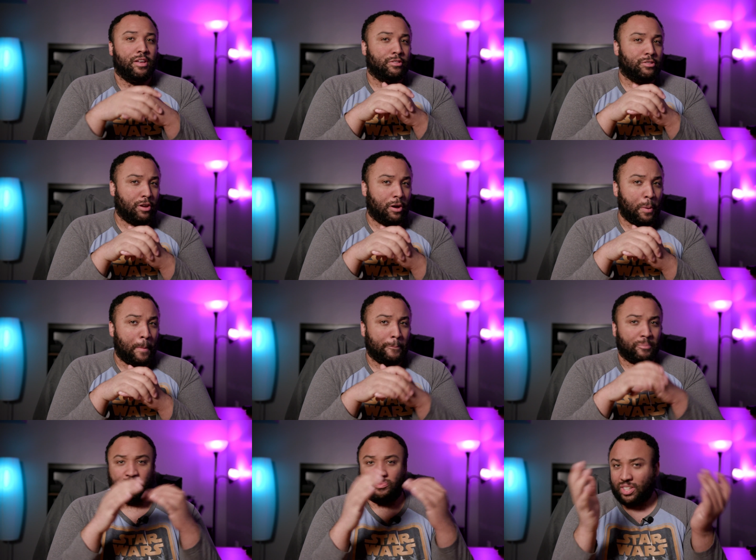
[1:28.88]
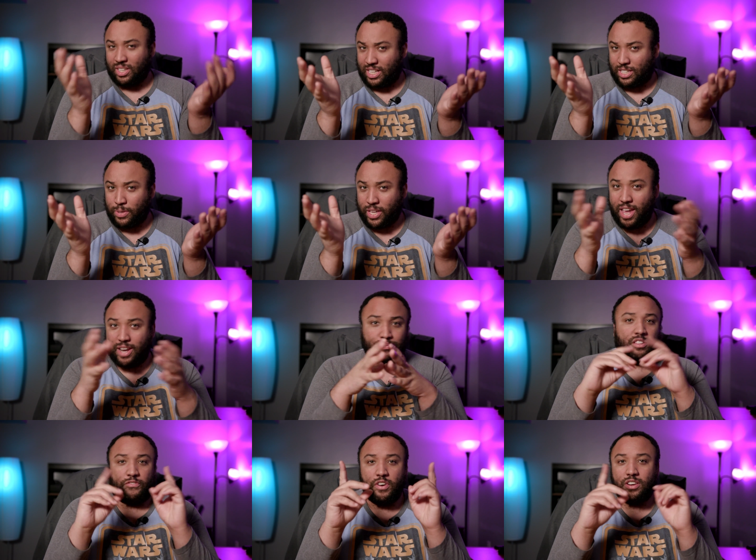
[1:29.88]
So let's begin.
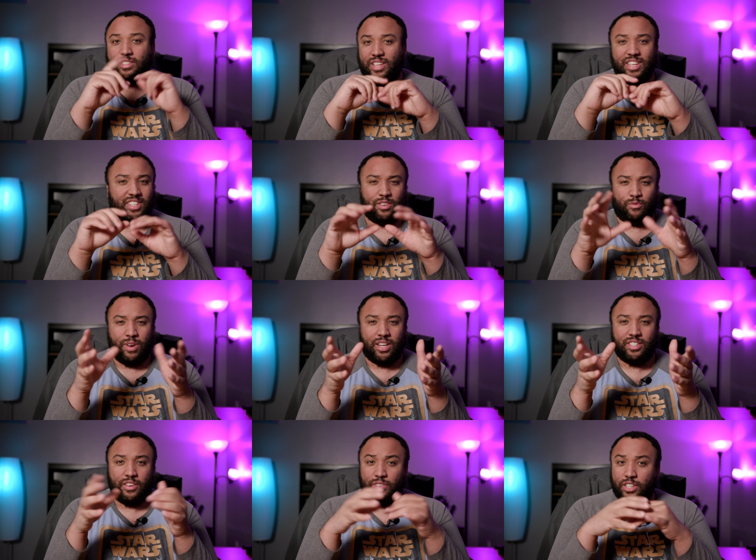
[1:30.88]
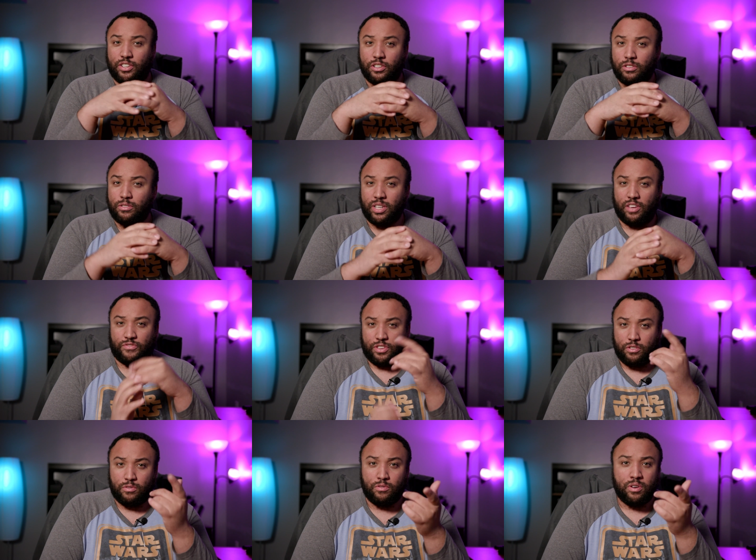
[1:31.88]
The first isn't relatively new if
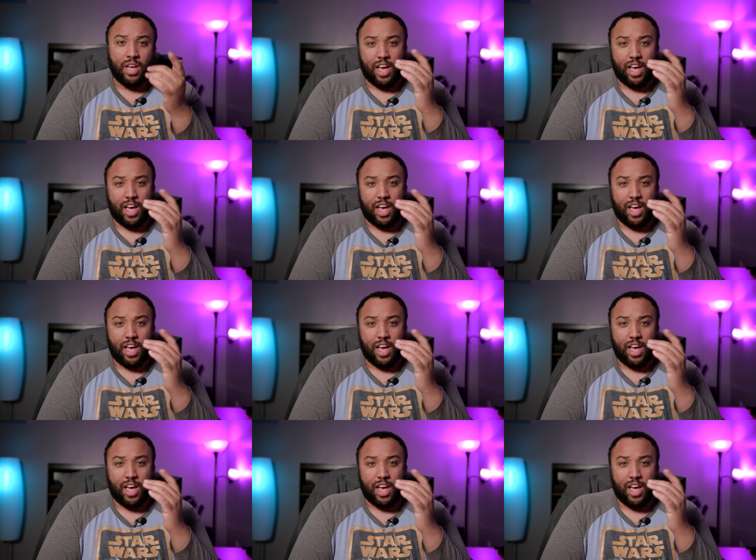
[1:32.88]
you